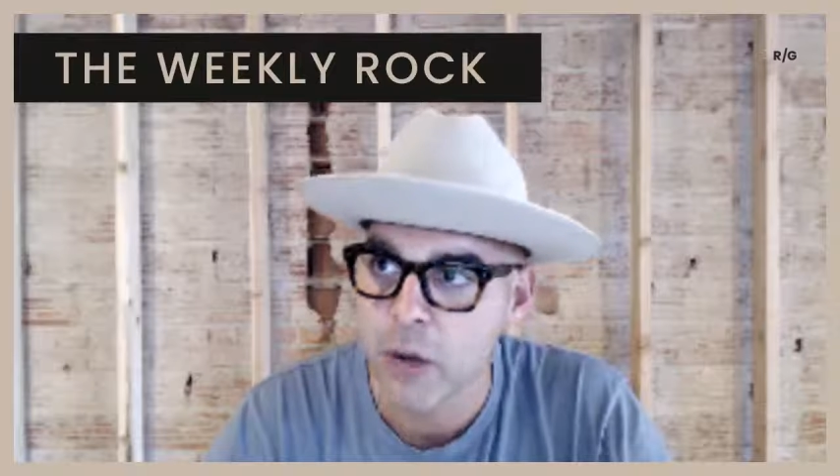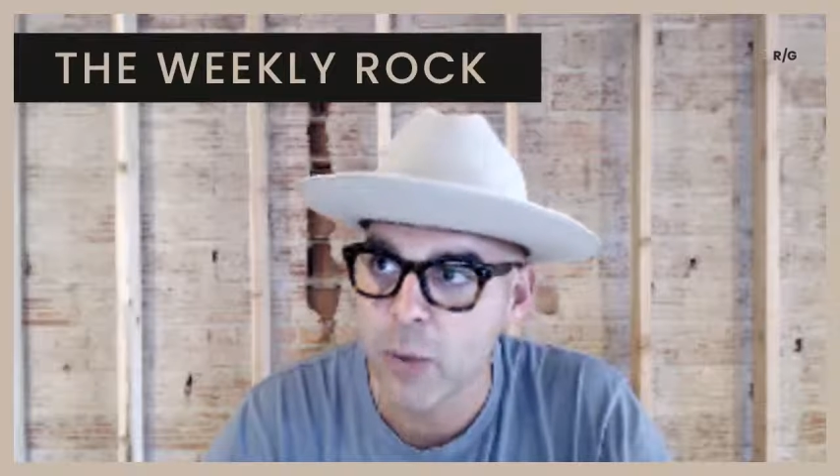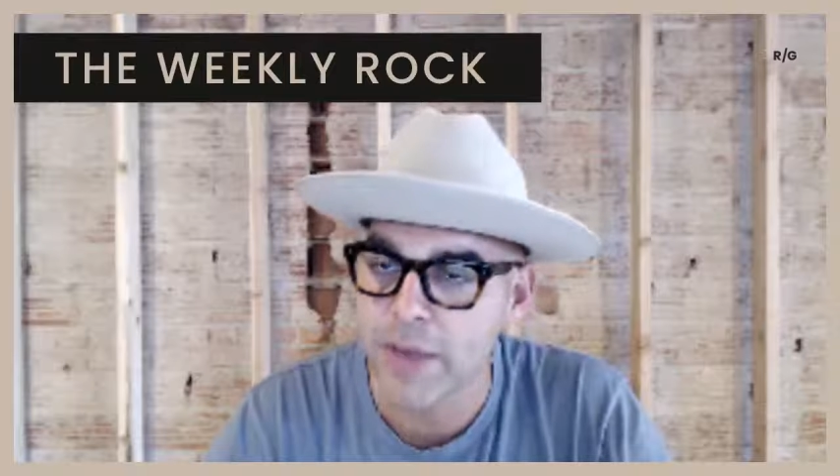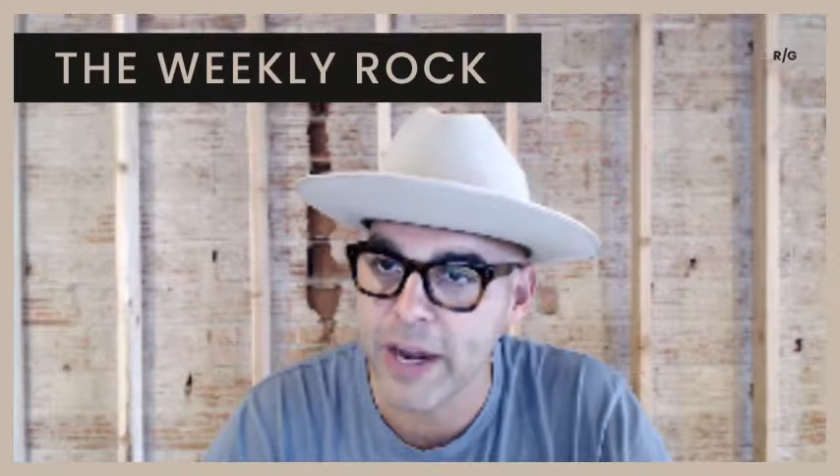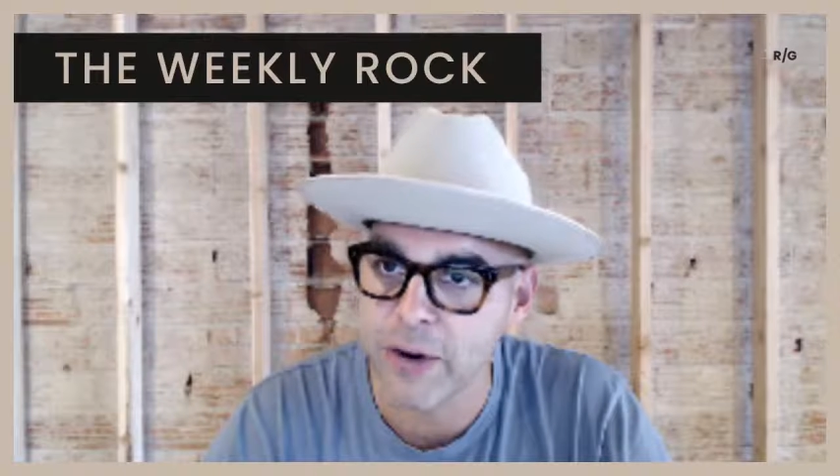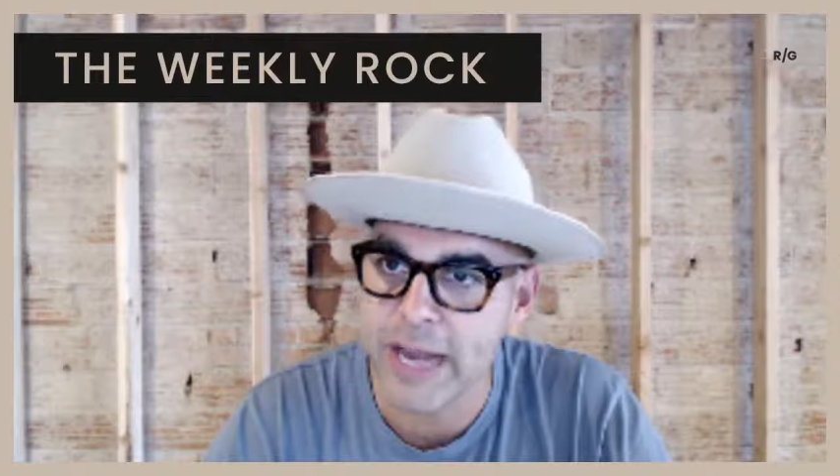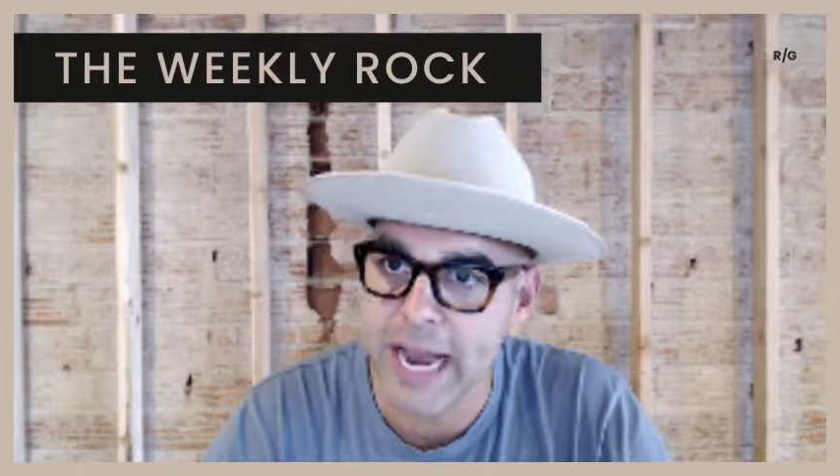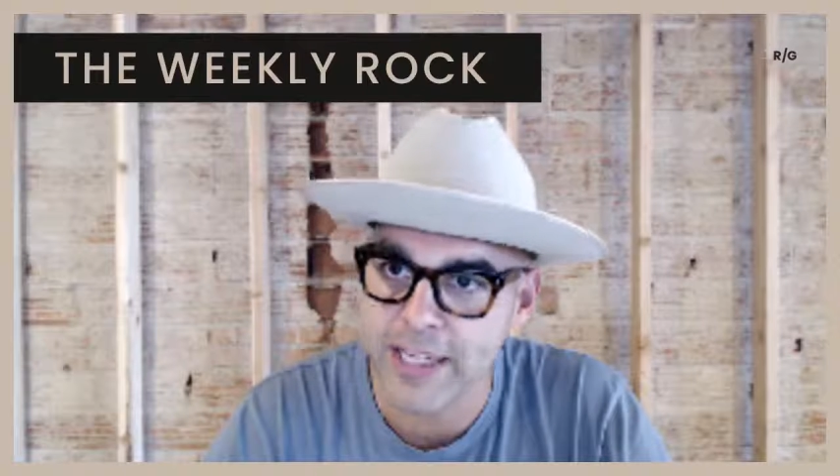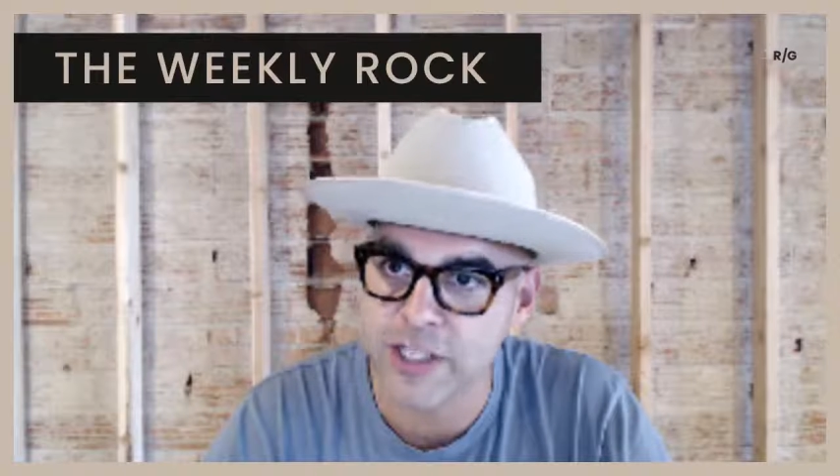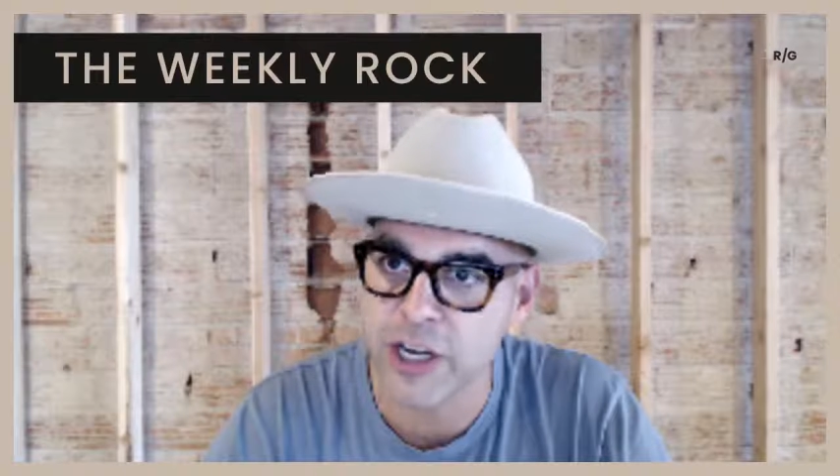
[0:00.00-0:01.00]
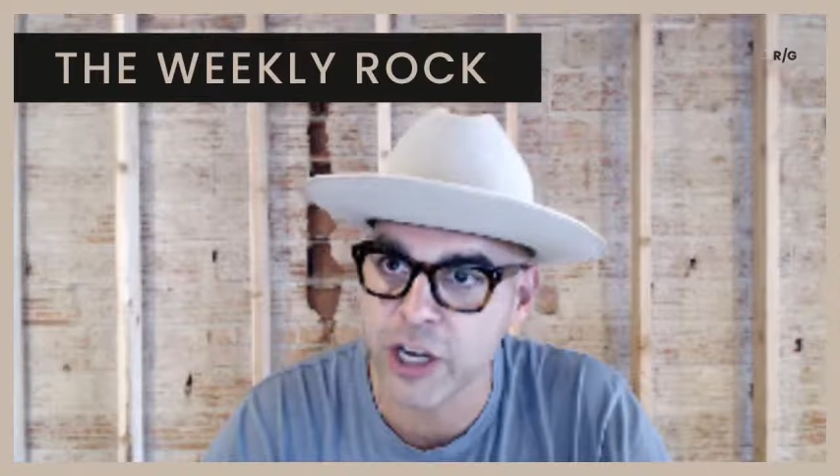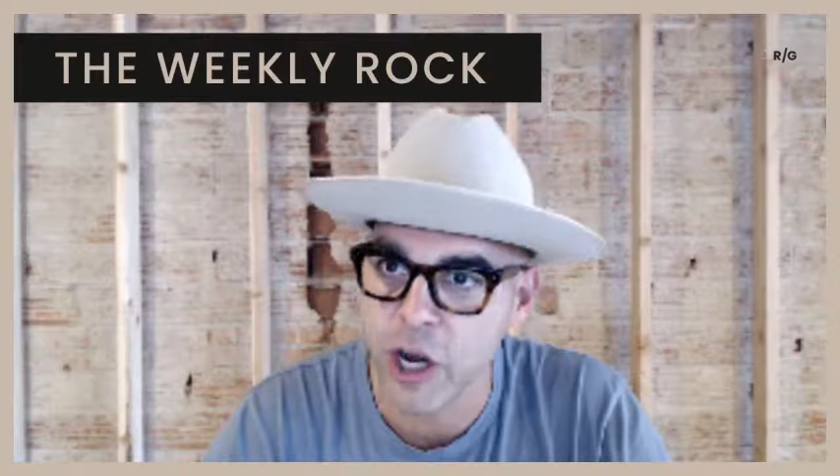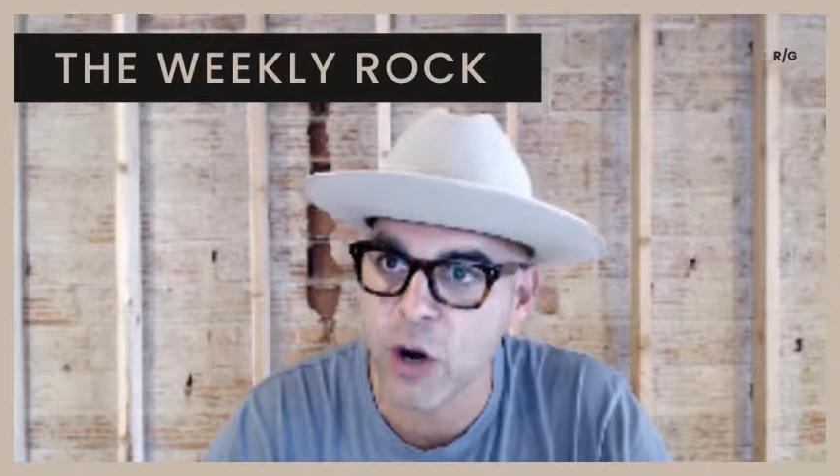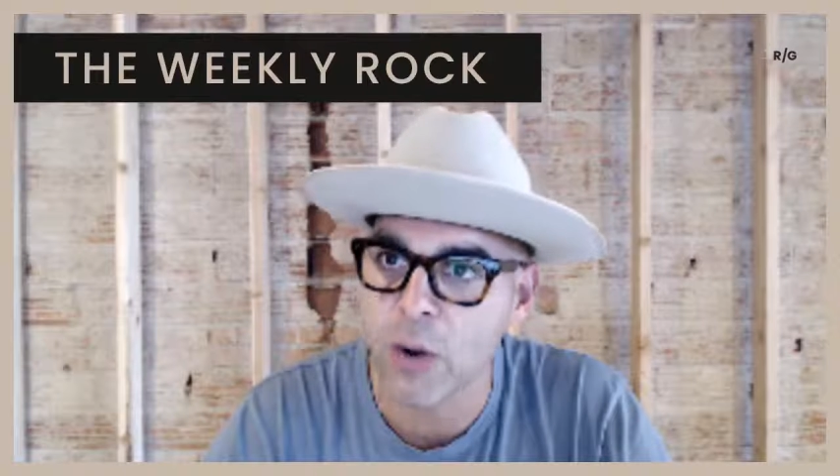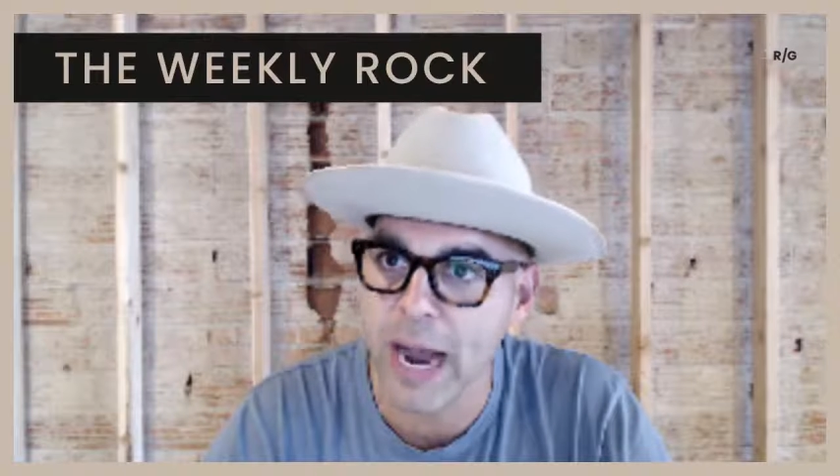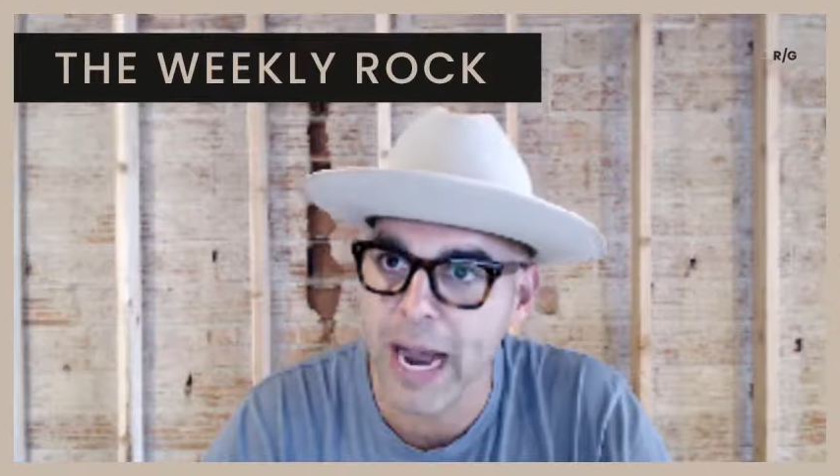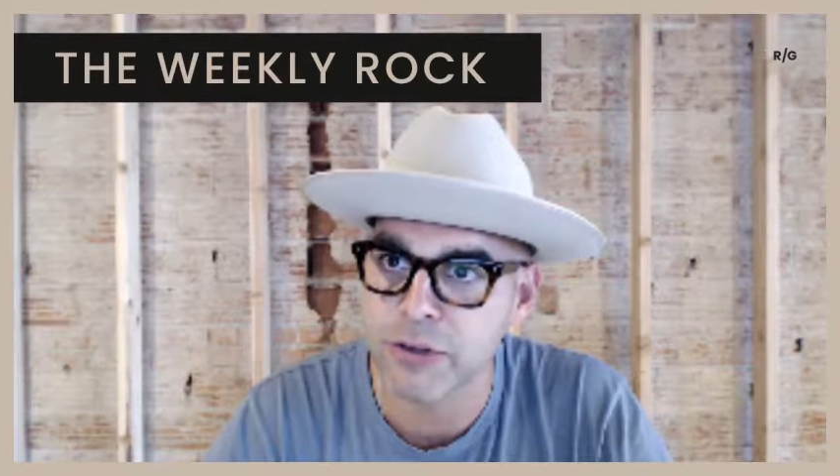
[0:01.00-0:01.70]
when they don't actually know how